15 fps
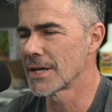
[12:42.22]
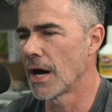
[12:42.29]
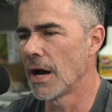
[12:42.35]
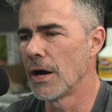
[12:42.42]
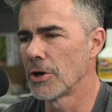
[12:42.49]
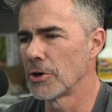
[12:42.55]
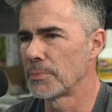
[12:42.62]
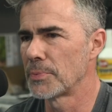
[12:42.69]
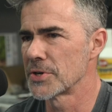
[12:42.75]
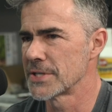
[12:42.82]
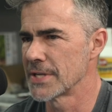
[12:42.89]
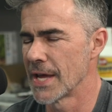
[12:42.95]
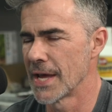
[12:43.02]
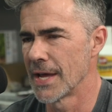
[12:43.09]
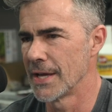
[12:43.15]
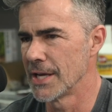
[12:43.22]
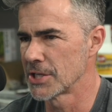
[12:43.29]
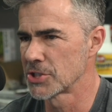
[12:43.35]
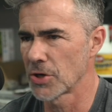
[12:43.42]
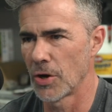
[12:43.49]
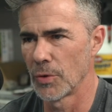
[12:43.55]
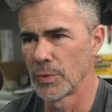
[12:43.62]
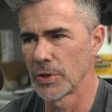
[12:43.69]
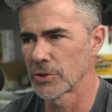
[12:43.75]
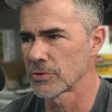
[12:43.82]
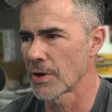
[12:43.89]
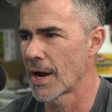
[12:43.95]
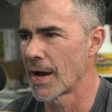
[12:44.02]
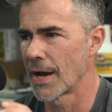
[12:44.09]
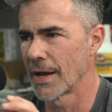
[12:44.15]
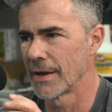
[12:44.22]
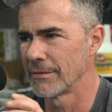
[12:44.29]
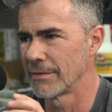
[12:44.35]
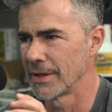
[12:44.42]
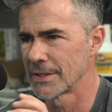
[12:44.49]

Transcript: 100%, it's all-wheel drive.